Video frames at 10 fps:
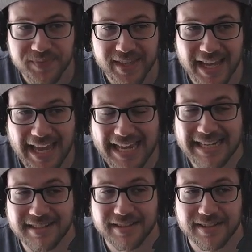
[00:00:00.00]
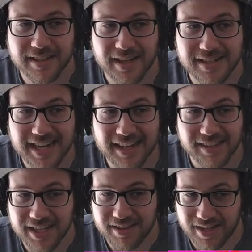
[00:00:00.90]
in a deck
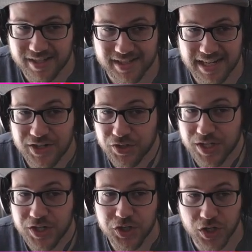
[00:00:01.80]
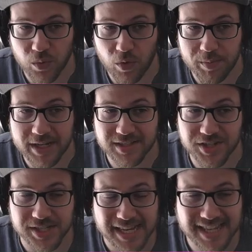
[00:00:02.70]
like this, and just in general, because it
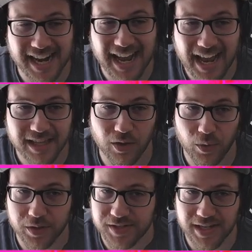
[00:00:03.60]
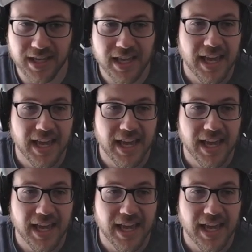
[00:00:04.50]
just has that high loyalty.